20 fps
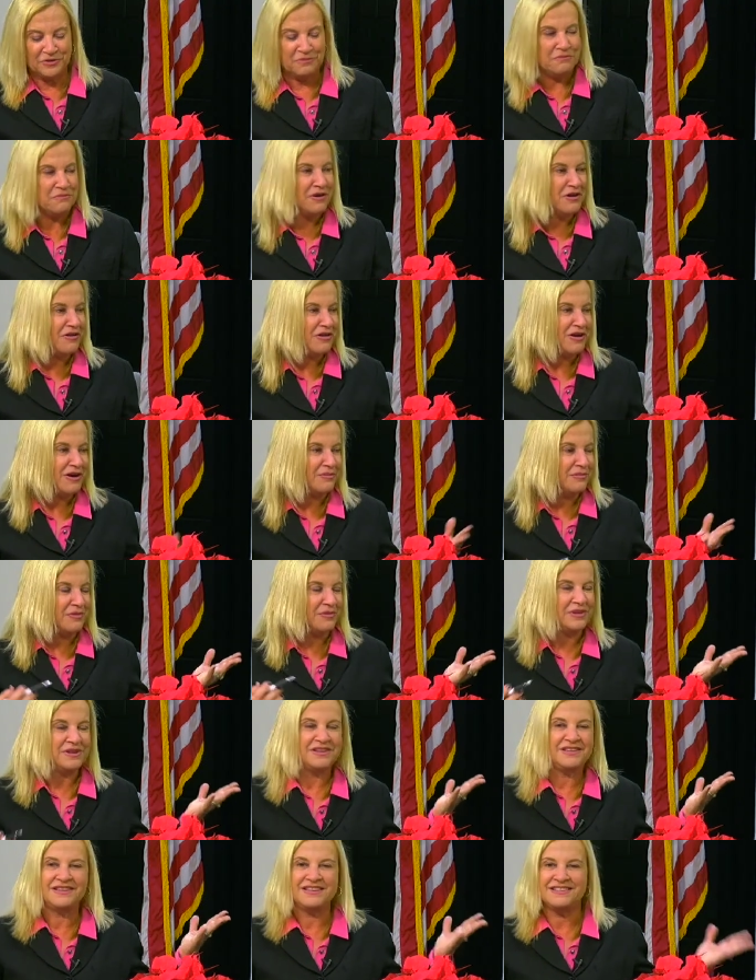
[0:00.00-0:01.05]
your mom, and
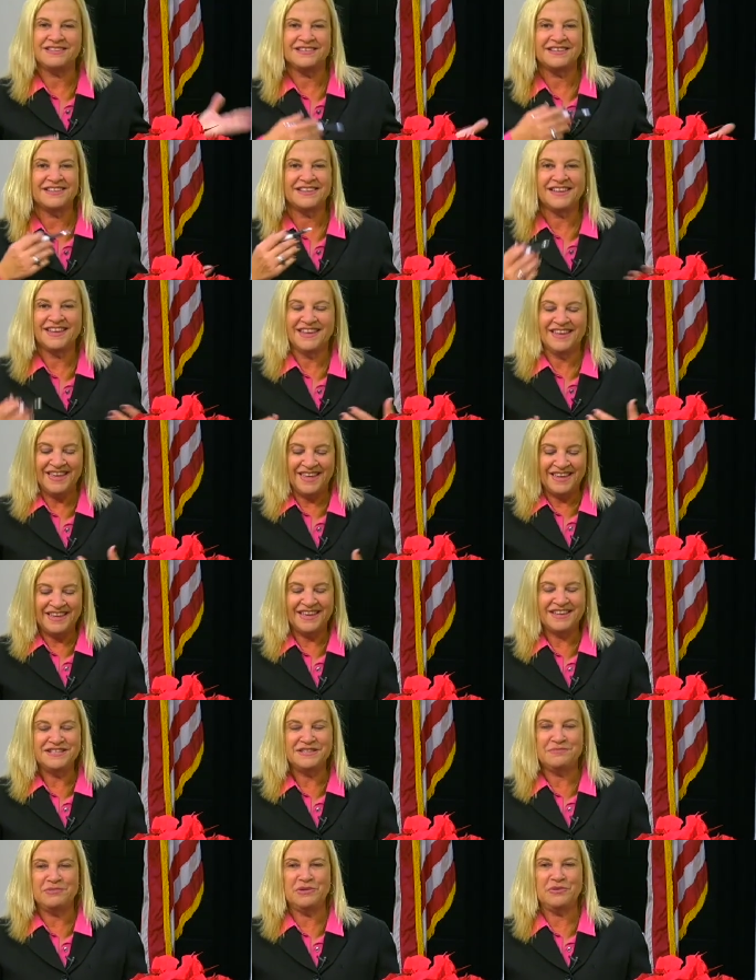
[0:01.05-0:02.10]
we get to
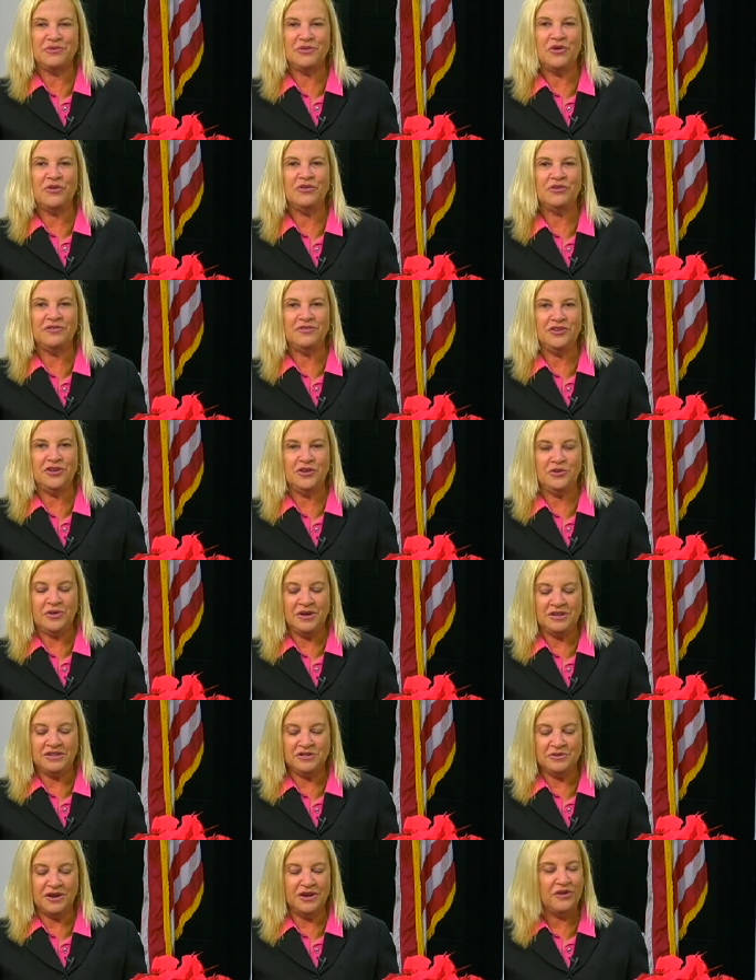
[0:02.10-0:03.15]
get to be with all of you.
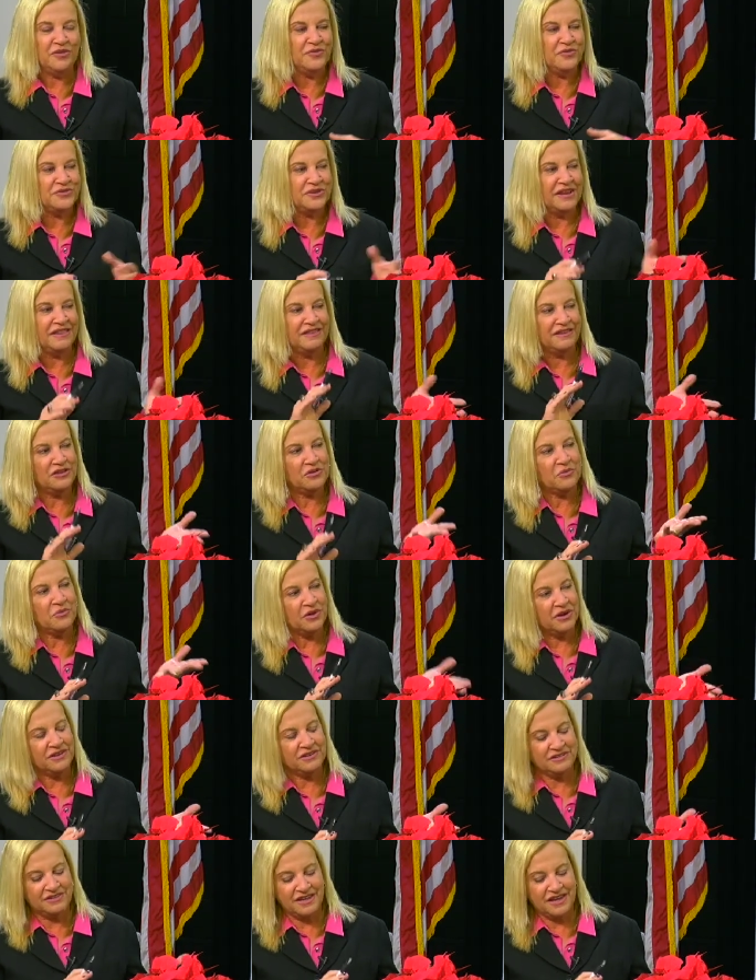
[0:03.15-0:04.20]
And so I don't know if there's anything you
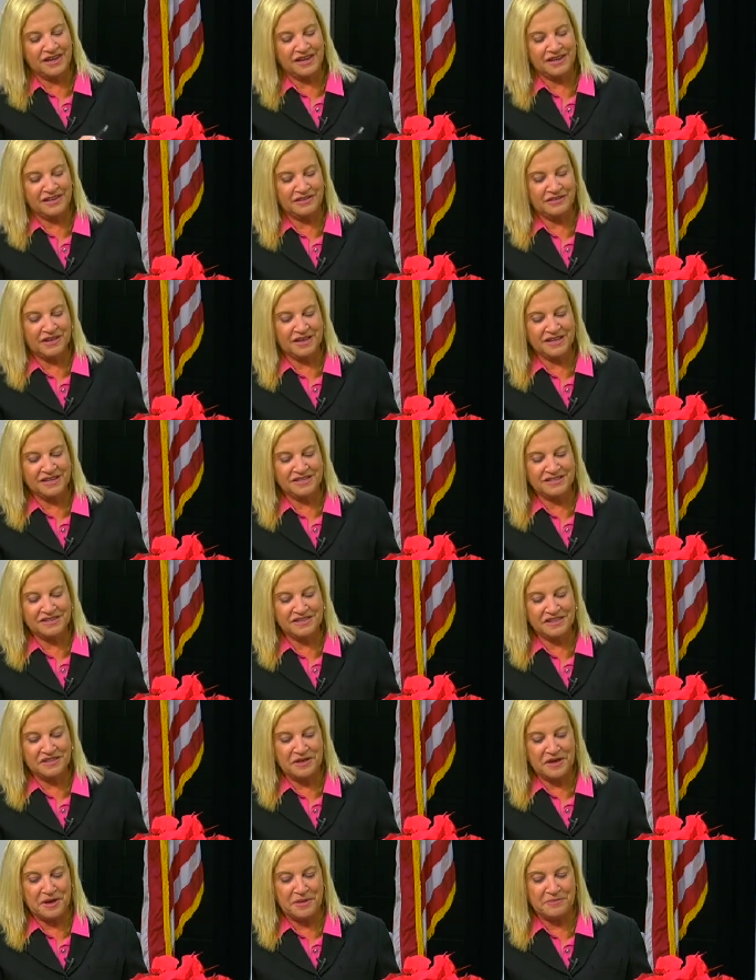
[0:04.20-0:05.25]
want to say like to
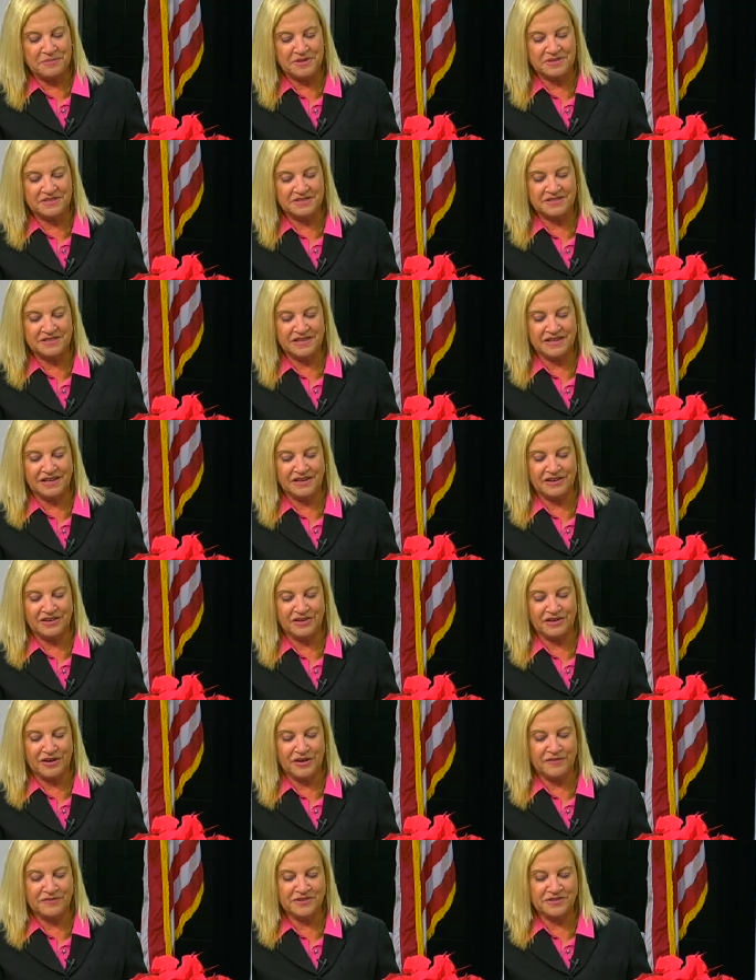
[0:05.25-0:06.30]
them as they
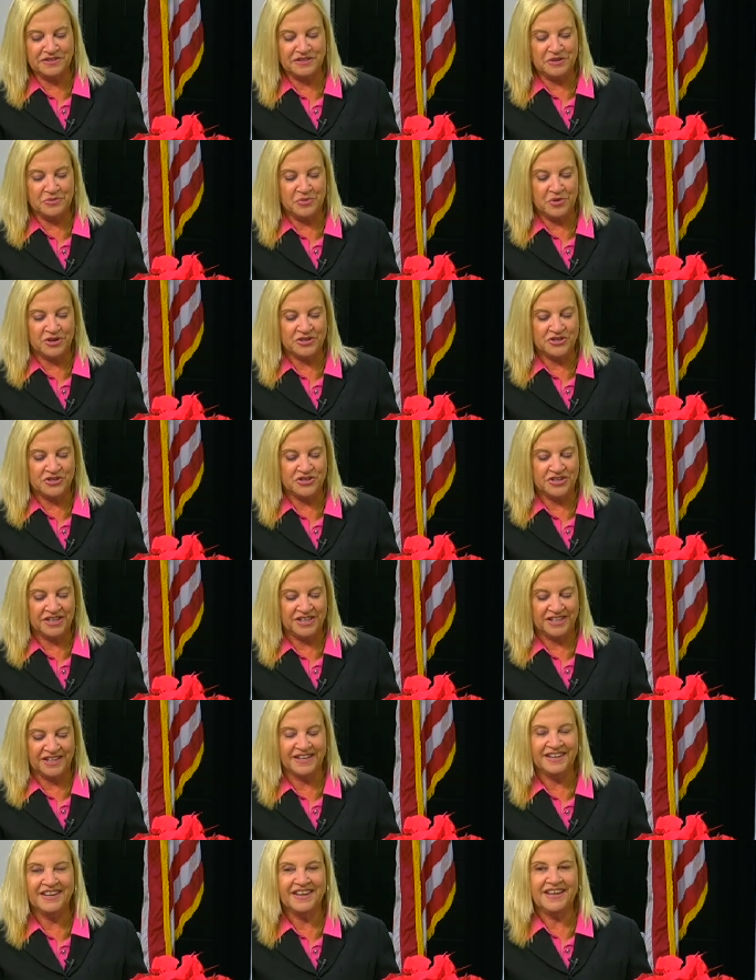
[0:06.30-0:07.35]
are obviously mm. watching
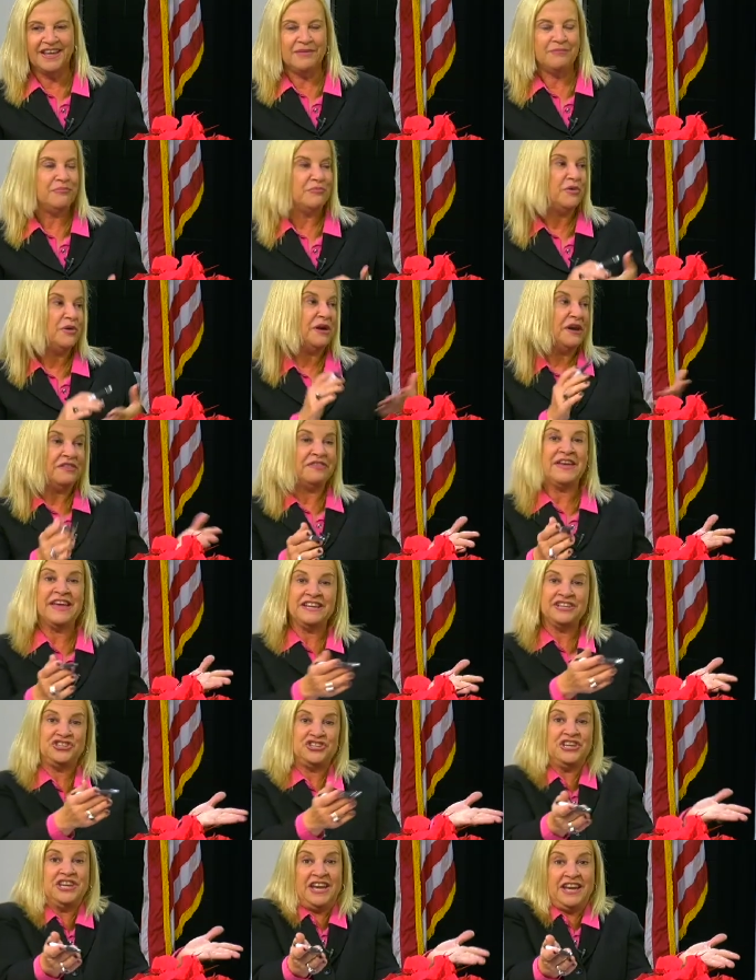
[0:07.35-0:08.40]
and we yeah. want to
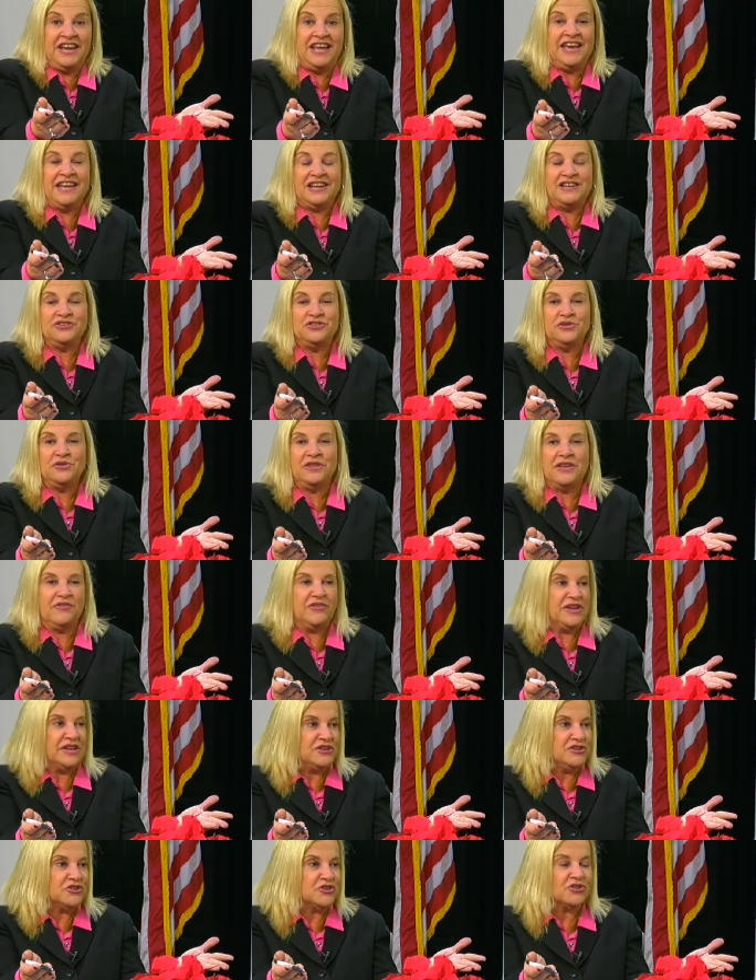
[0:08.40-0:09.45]
thank Gene and Anna too. They've
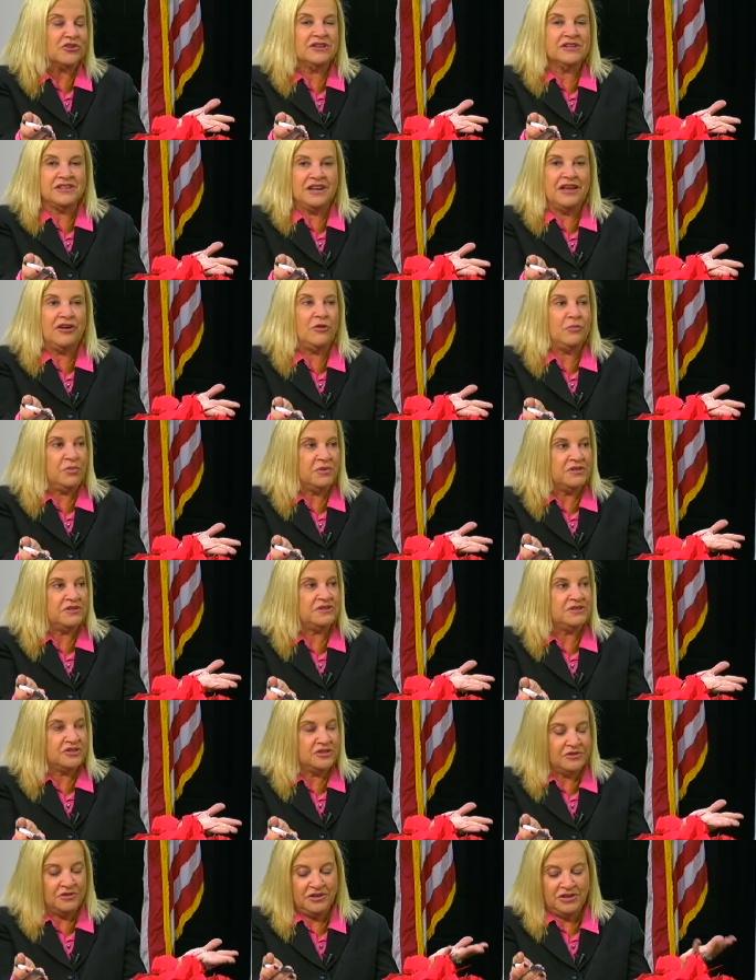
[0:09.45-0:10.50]
interned and helped with the
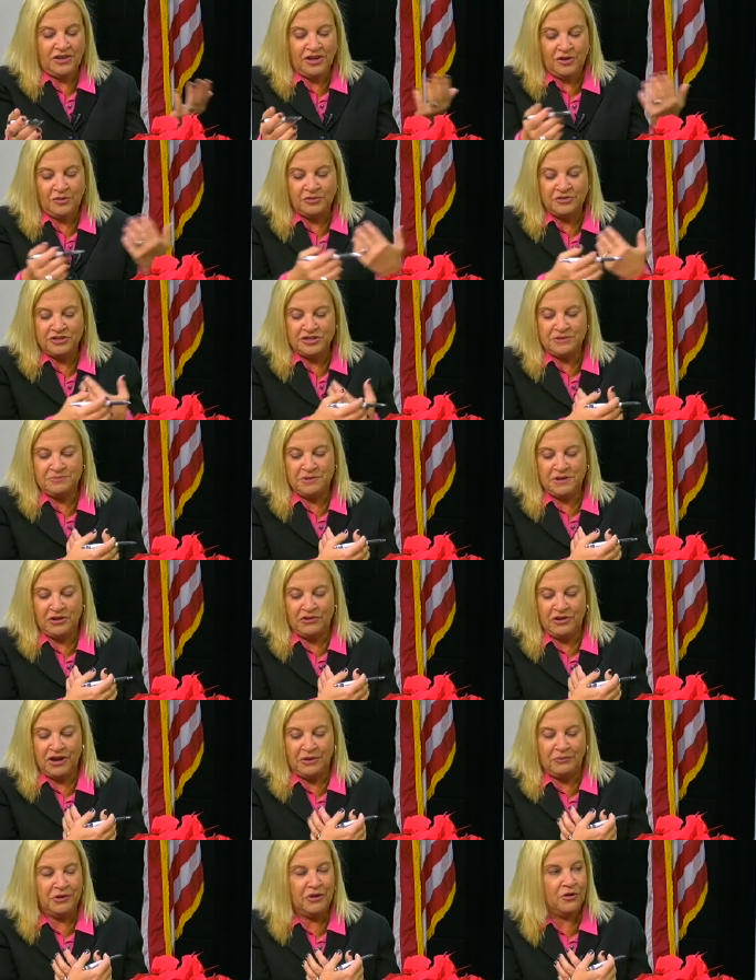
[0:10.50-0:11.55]
studio, which has been
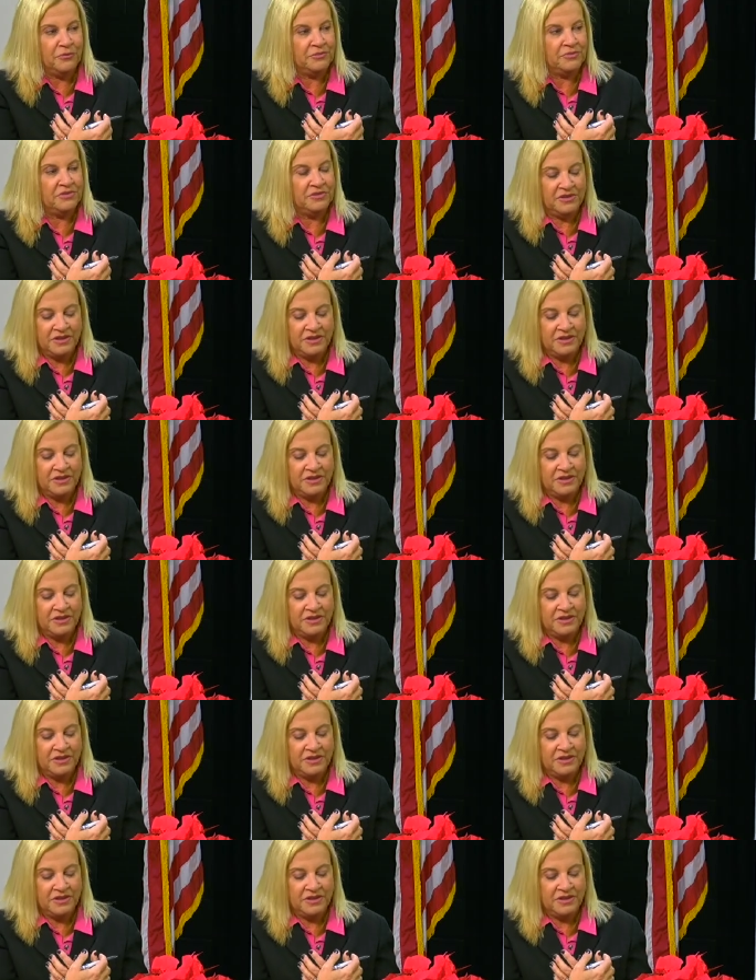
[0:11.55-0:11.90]
great. Well, we thank